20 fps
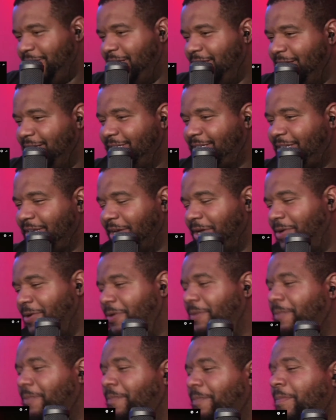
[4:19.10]
so
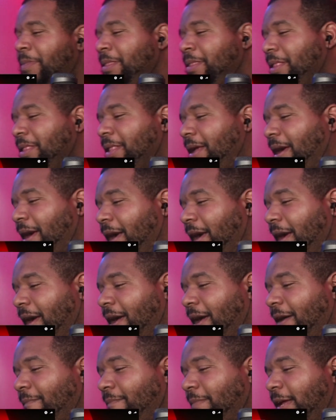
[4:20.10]

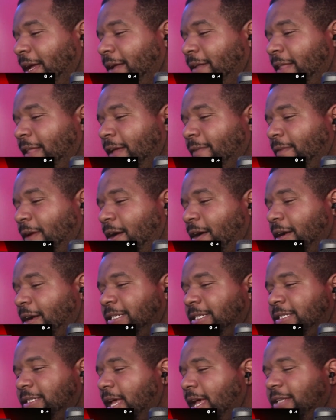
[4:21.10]
um, they they've already
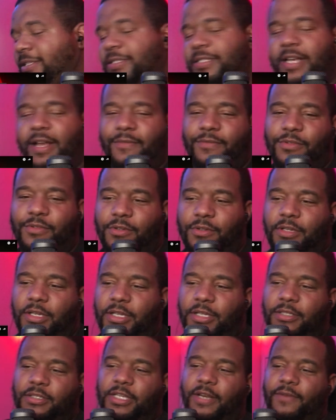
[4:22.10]
said several in
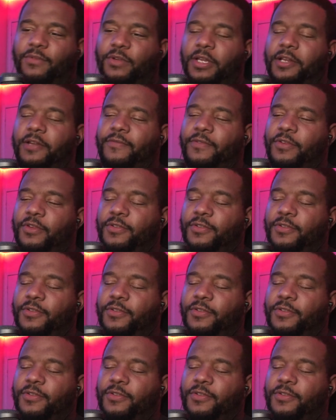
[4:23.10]
several interviews.